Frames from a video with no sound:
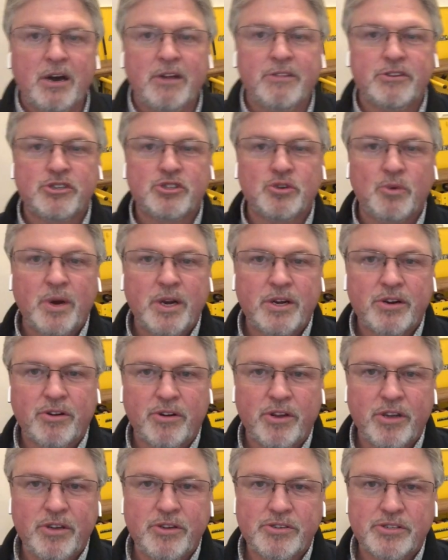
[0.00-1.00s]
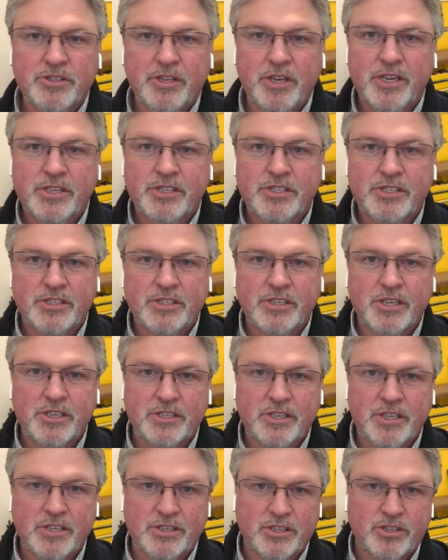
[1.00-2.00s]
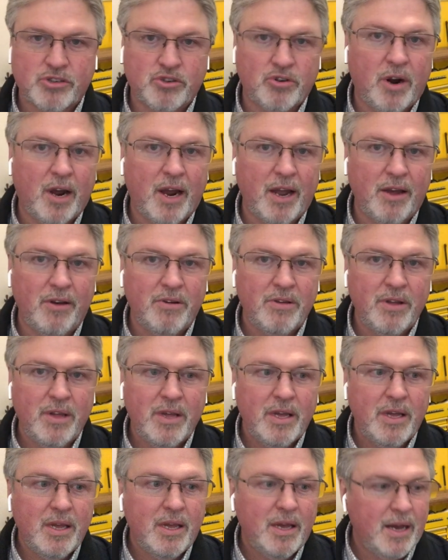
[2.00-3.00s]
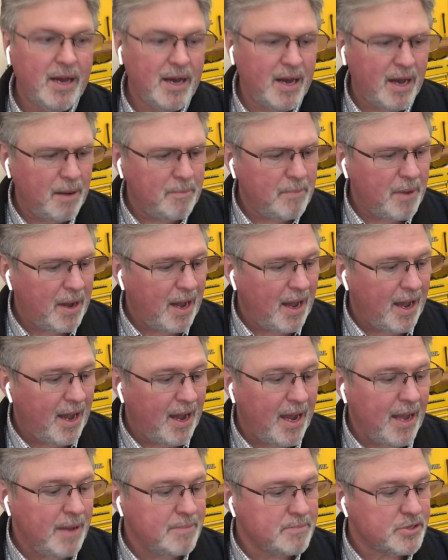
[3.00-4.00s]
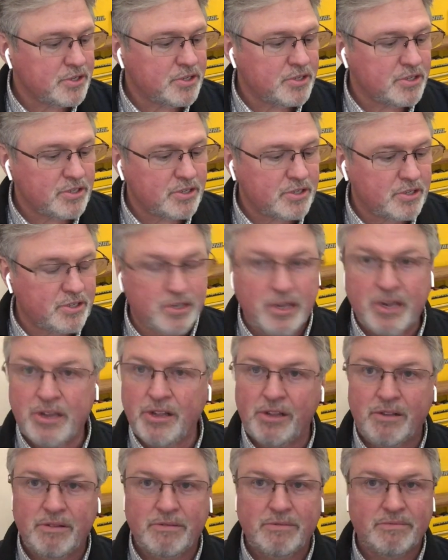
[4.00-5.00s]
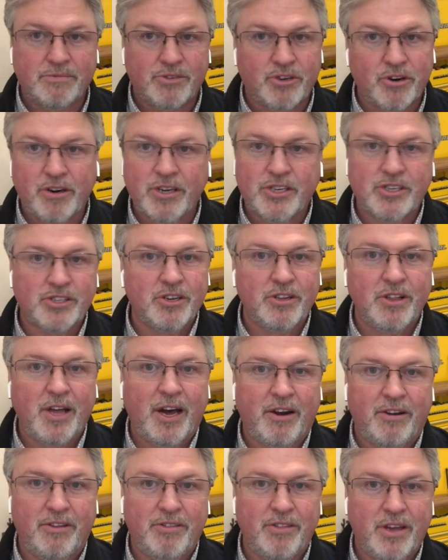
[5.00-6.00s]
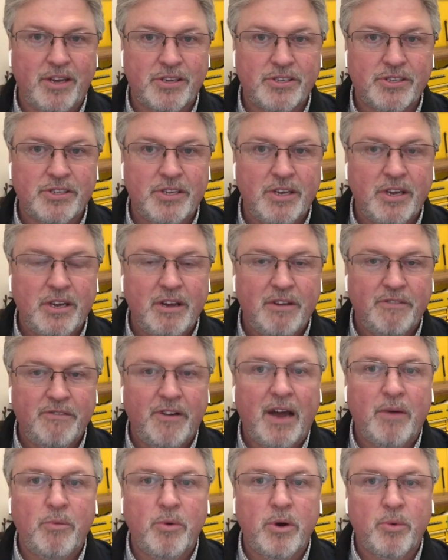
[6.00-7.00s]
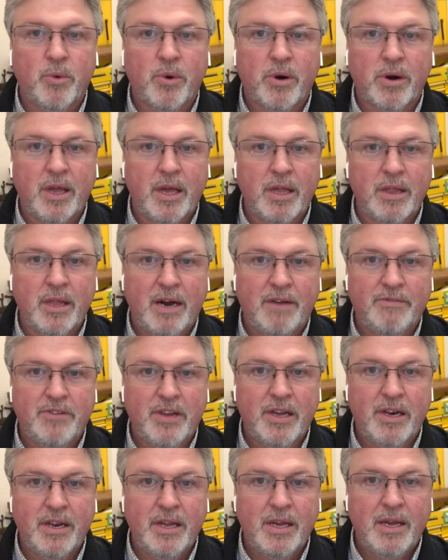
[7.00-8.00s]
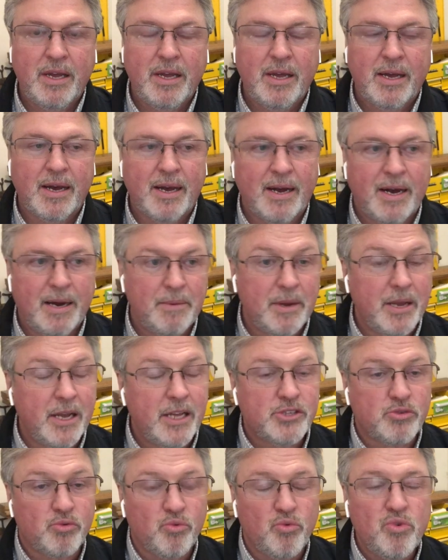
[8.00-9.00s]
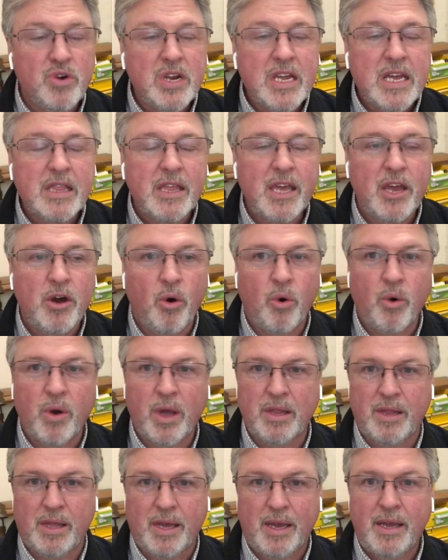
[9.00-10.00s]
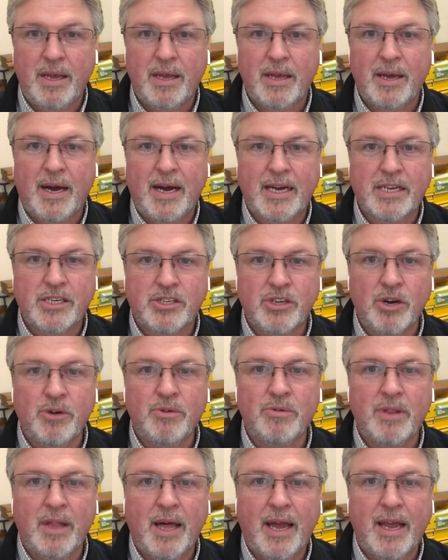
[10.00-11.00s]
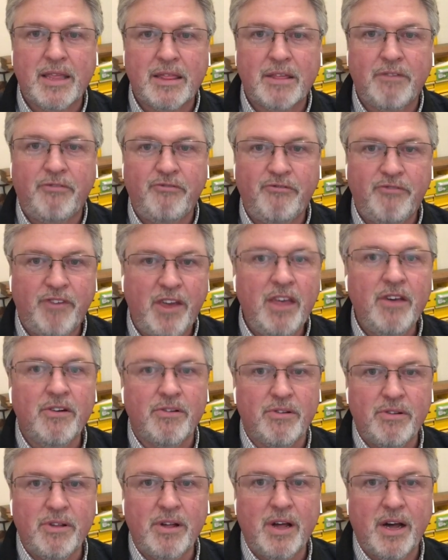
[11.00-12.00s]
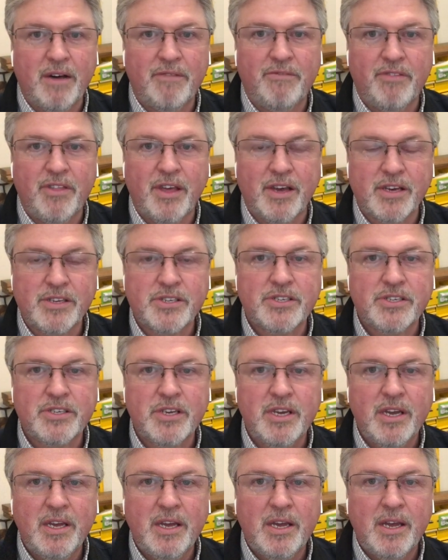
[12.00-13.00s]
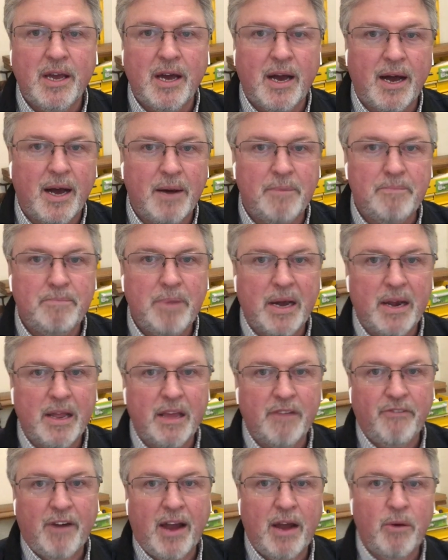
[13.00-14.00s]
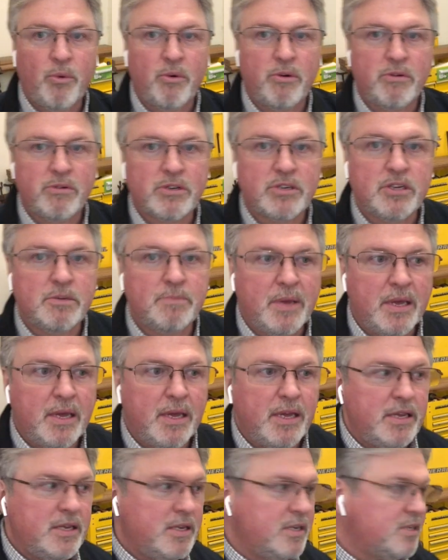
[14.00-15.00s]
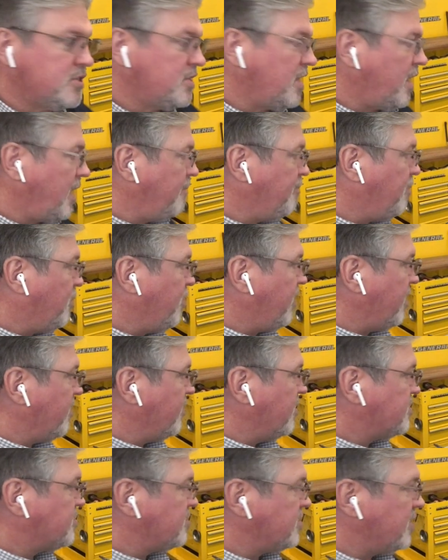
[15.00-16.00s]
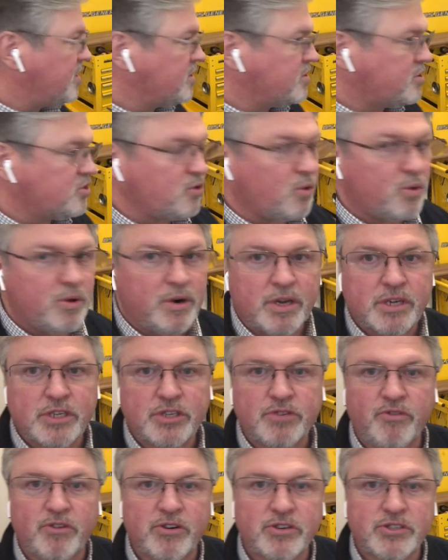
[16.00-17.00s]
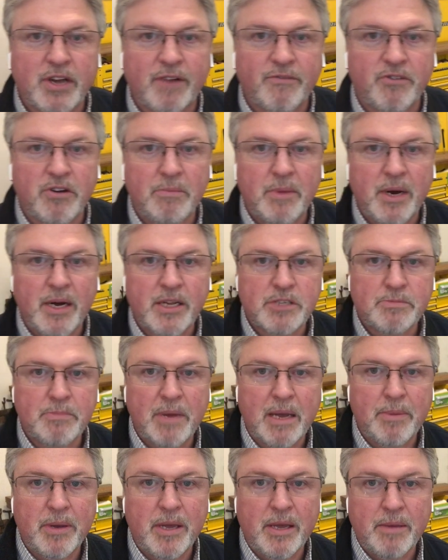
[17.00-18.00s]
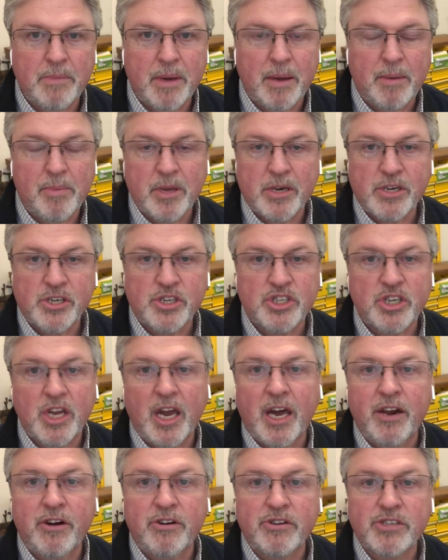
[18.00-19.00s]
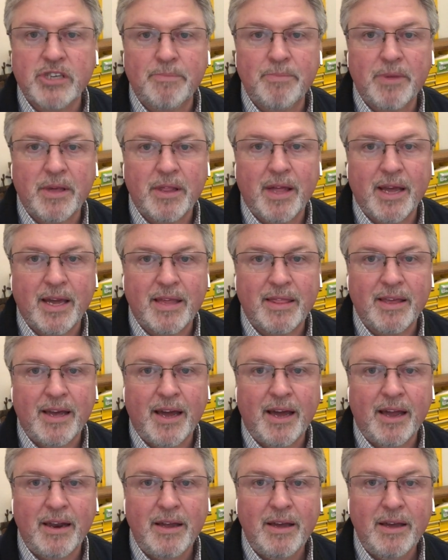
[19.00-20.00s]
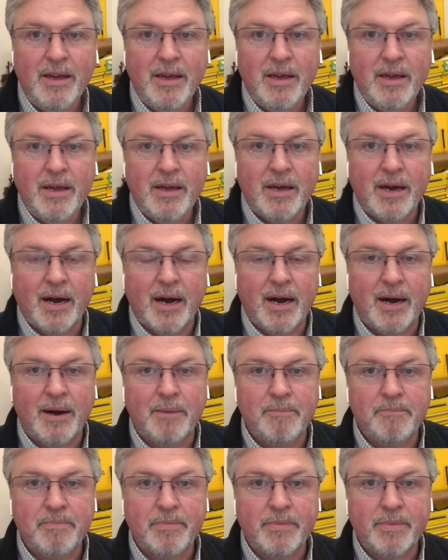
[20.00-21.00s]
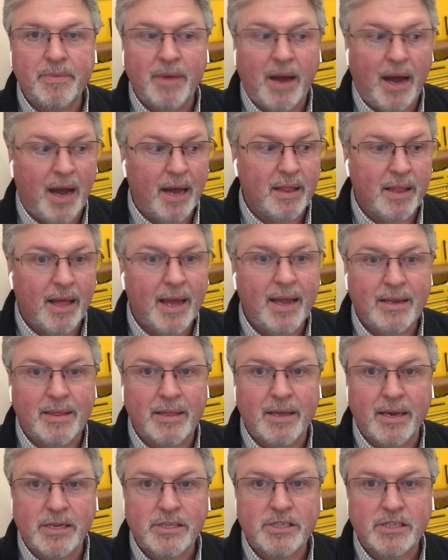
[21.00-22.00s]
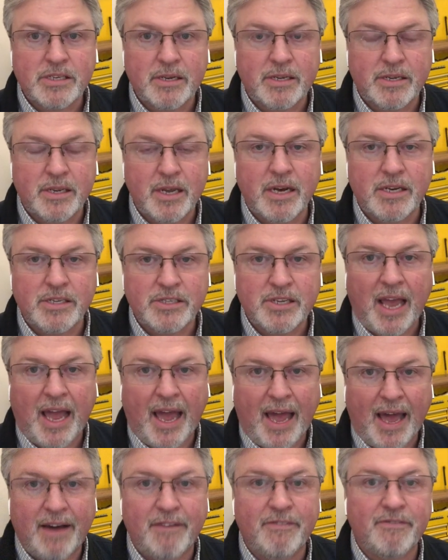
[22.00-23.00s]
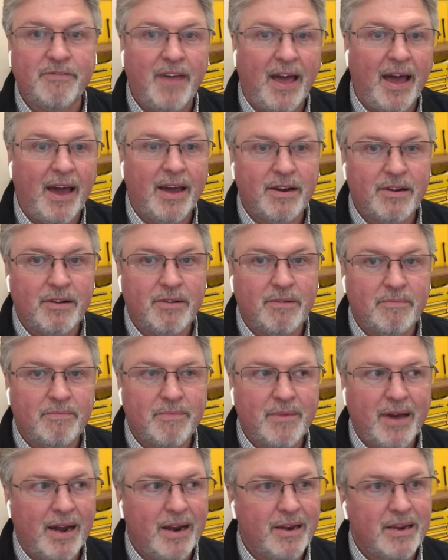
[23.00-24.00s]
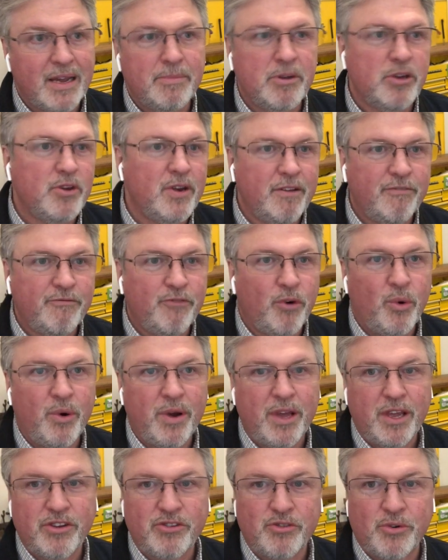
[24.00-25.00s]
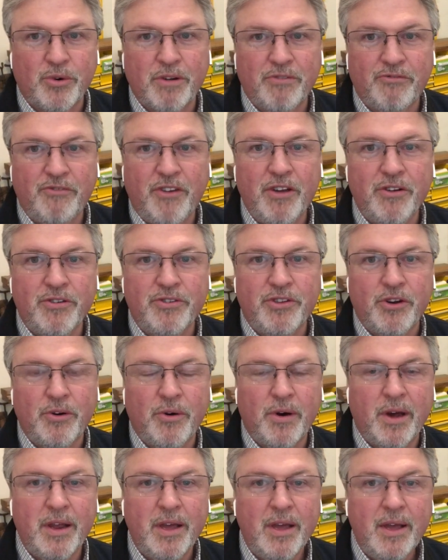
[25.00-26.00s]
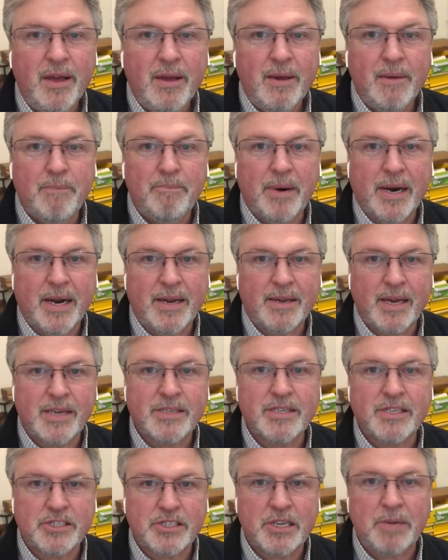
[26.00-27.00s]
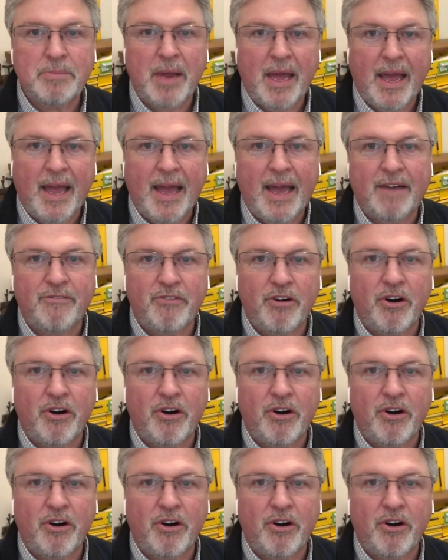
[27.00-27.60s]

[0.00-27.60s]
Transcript: on the jointer use this just as a trial. Um, I am still, jury's still out on this. Fine Woodworking loved it. Uh, it's really oily. I don't like the feel of this. Uh, but if I were to be, say, putting this in storage for several months, maybe maybe in a shed or something like that, um, I like this. It does have that kind of WD-40 sort of feel to it, but it doesn't seem to have